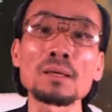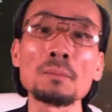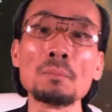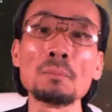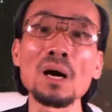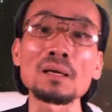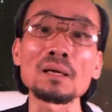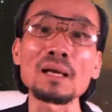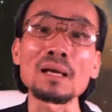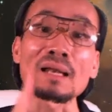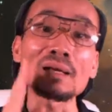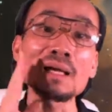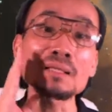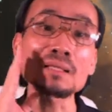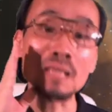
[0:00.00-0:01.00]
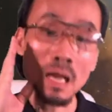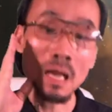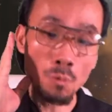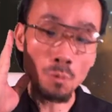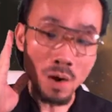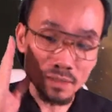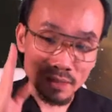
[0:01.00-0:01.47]
But at least I
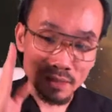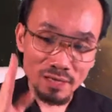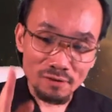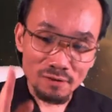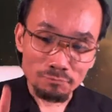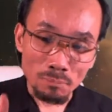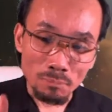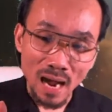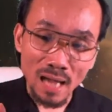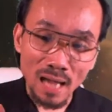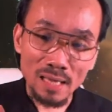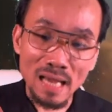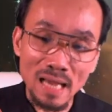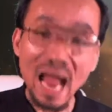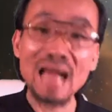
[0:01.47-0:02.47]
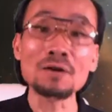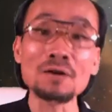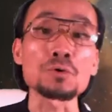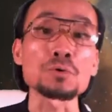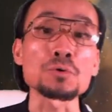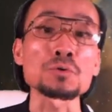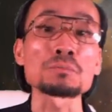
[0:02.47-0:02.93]
want to give my
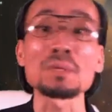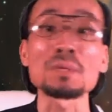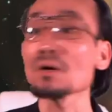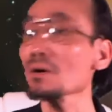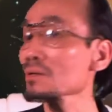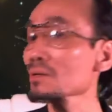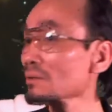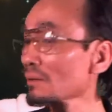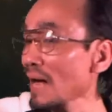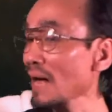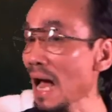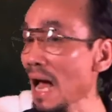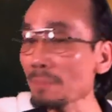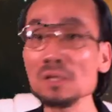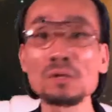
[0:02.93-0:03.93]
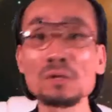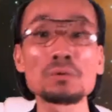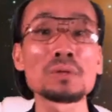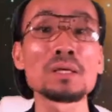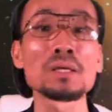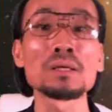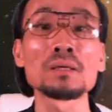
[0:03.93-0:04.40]
angles, because
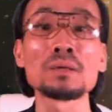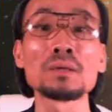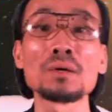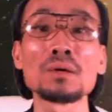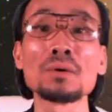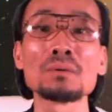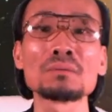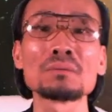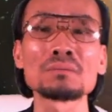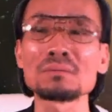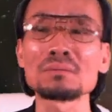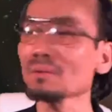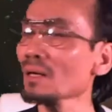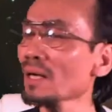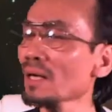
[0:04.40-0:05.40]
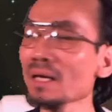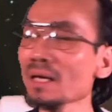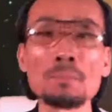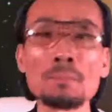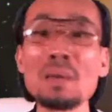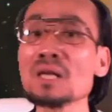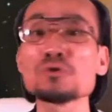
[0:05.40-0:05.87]
absolutely in the
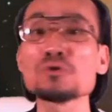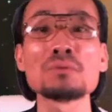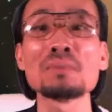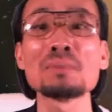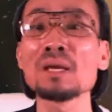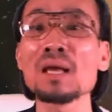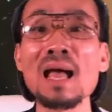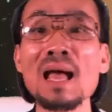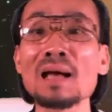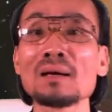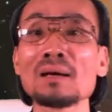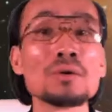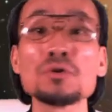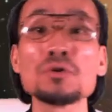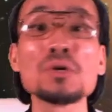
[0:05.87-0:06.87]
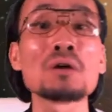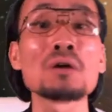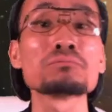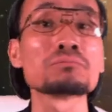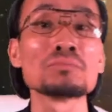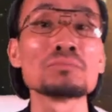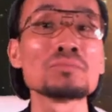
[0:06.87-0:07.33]
mainstream media you
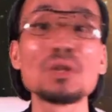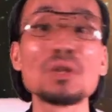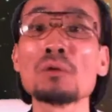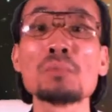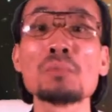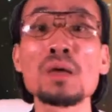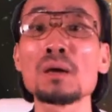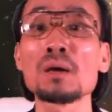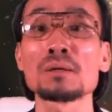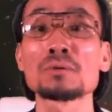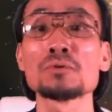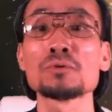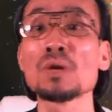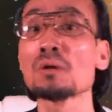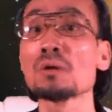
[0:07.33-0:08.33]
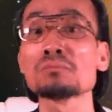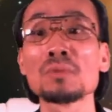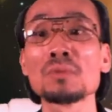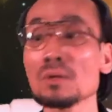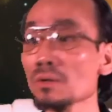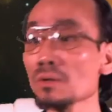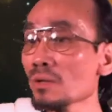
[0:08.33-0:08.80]
don't hear it,
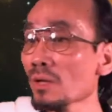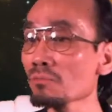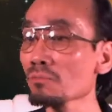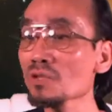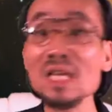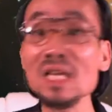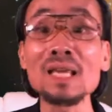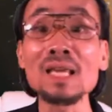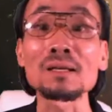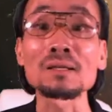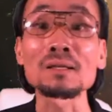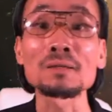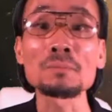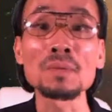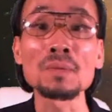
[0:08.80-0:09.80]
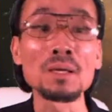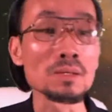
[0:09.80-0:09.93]
you don't see it.